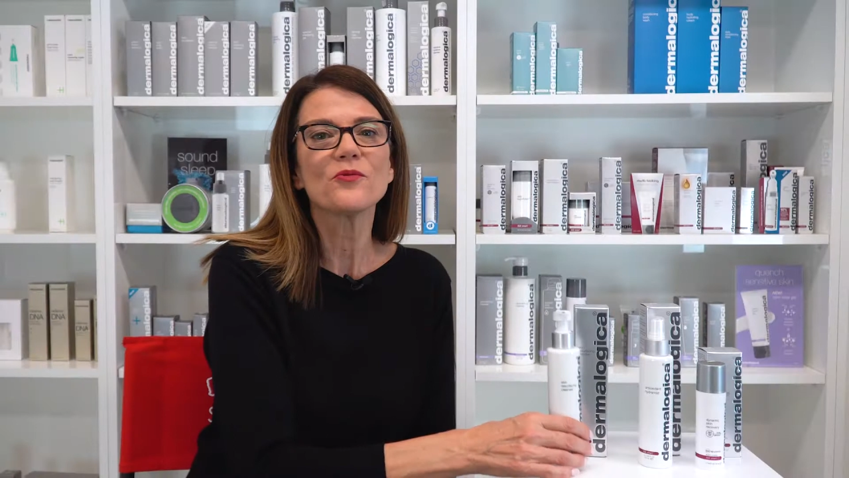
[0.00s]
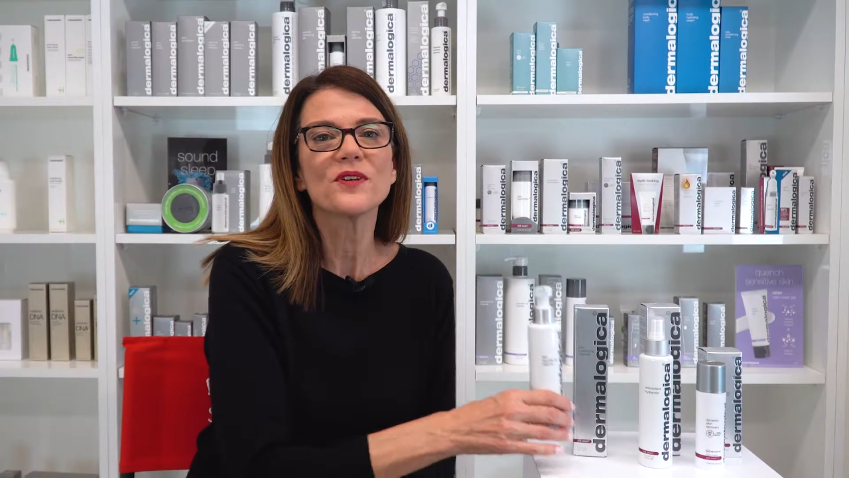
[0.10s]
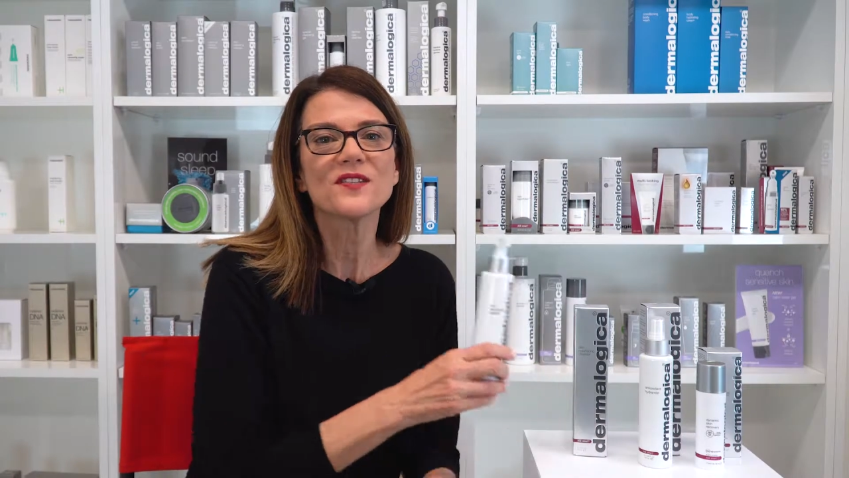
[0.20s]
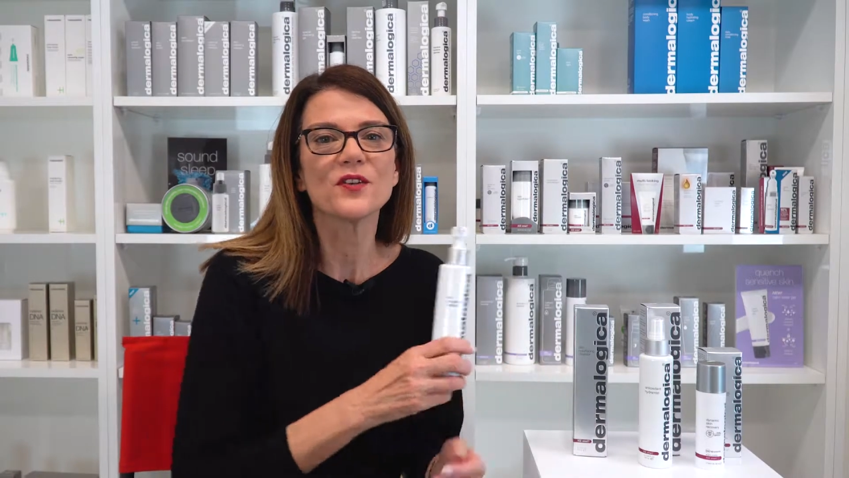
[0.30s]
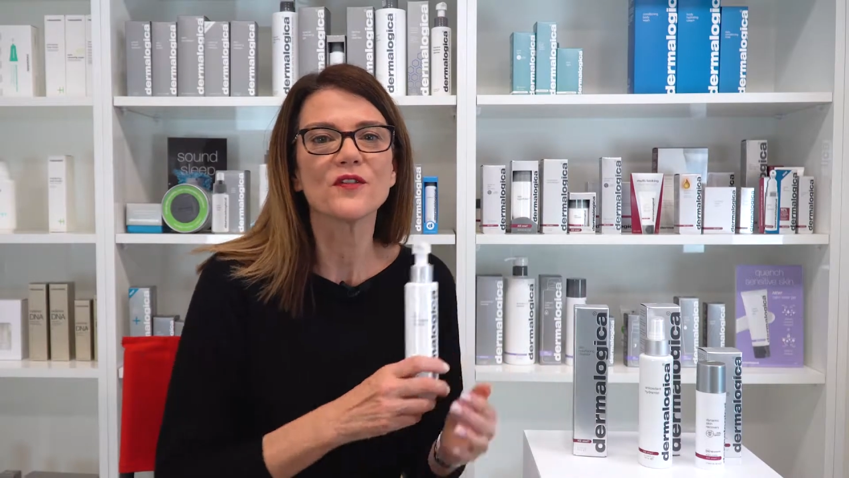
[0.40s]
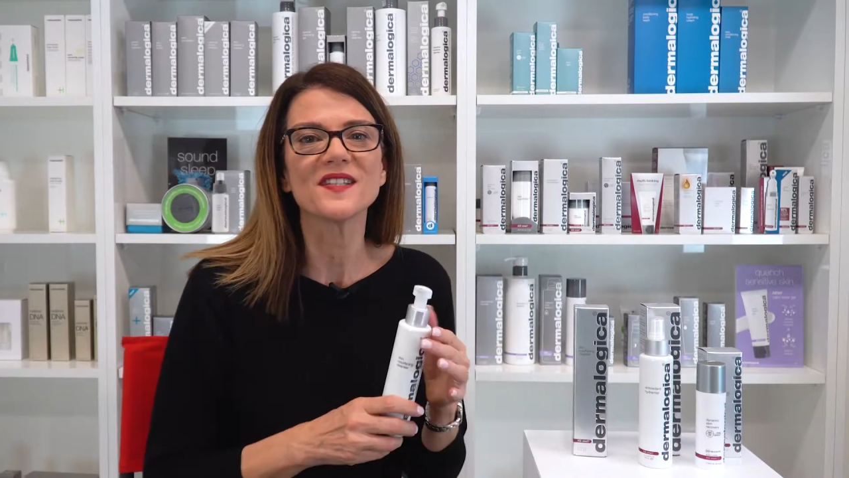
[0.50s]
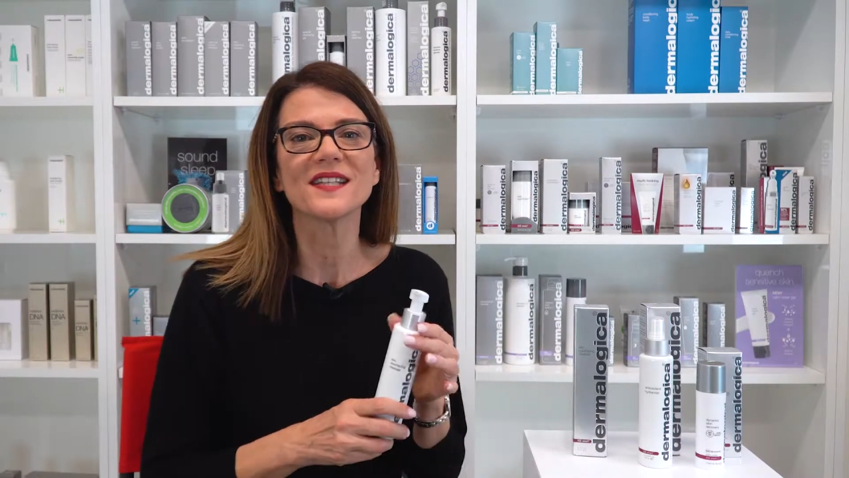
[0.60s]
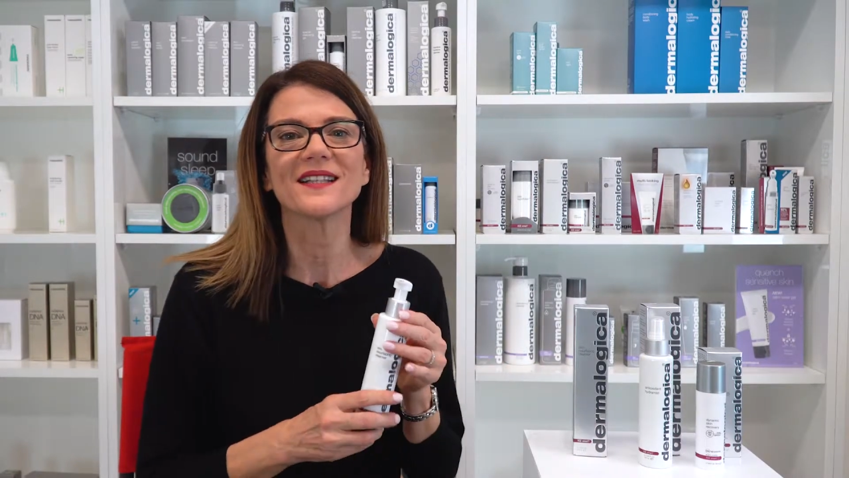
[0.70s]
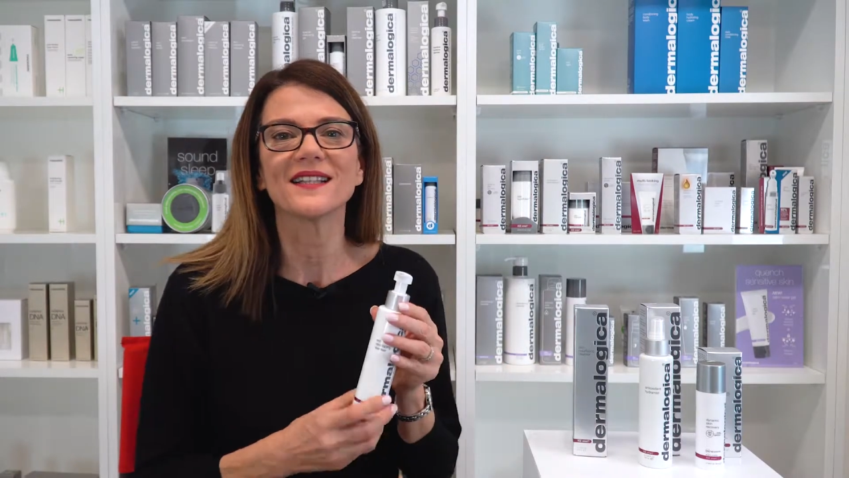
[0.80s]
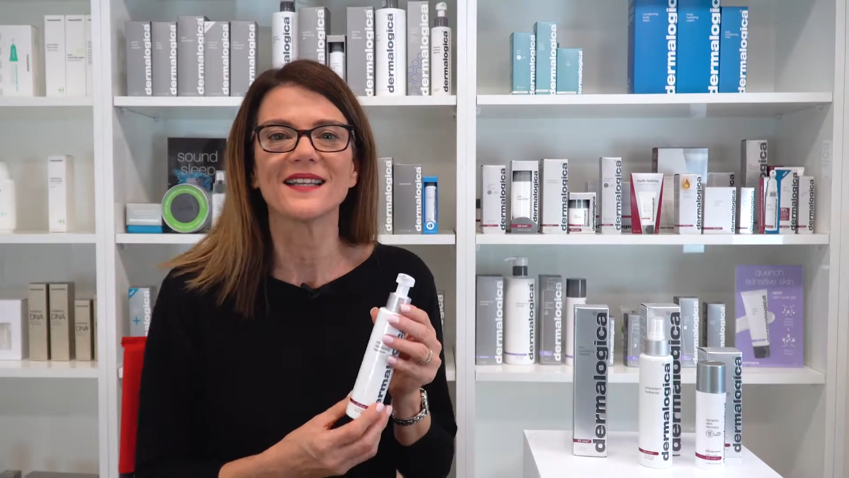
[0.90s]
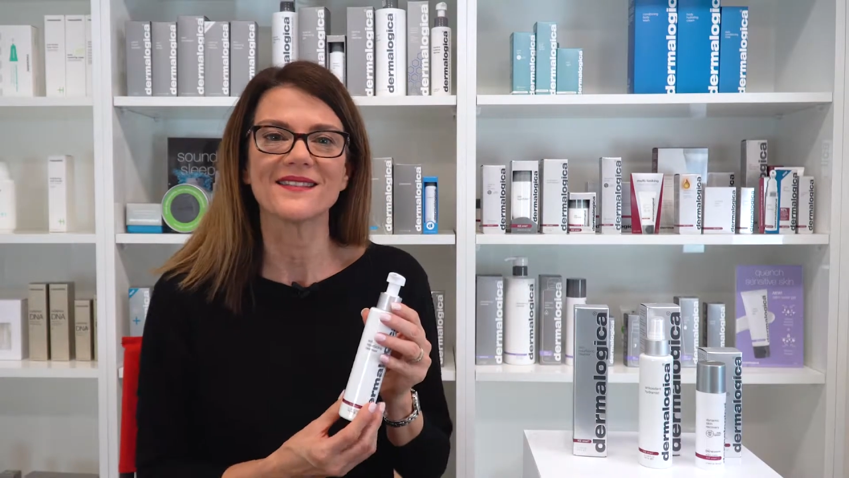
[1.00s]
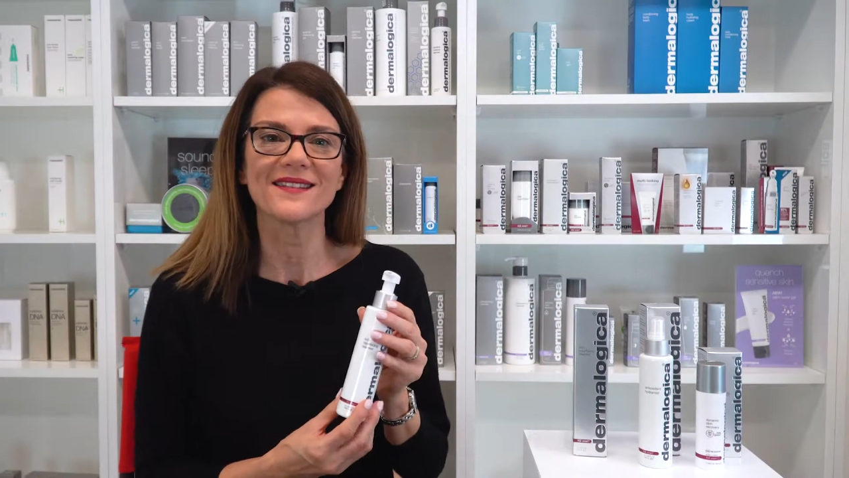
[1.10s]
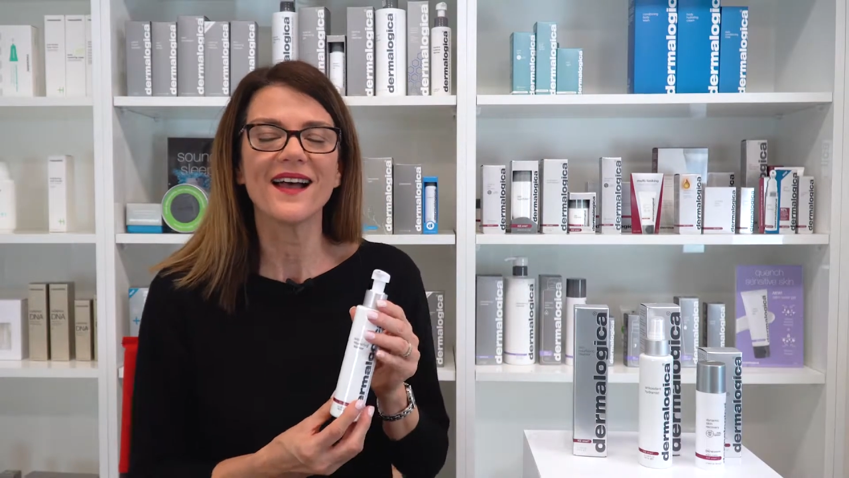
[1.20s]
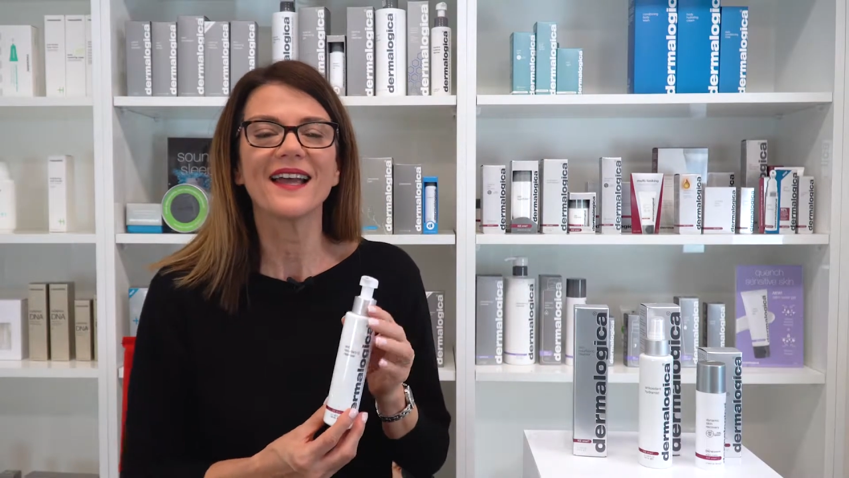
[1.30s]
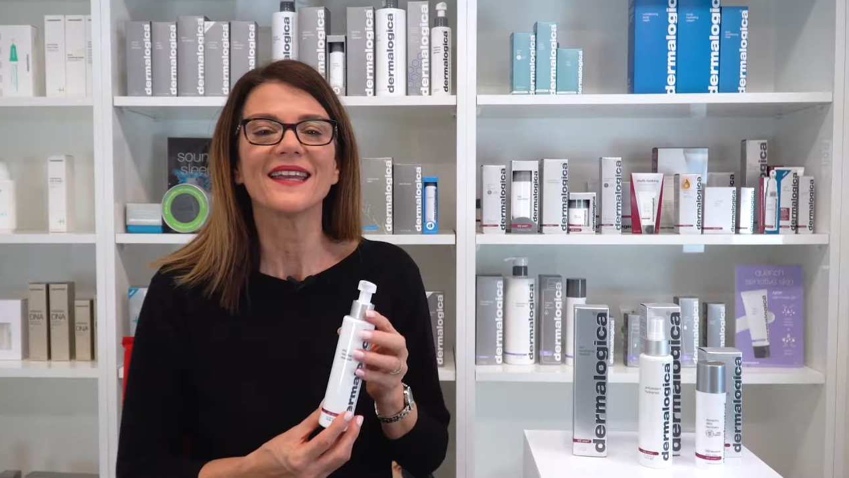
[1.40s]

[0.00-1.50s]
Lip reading: Resurfacing Cleanser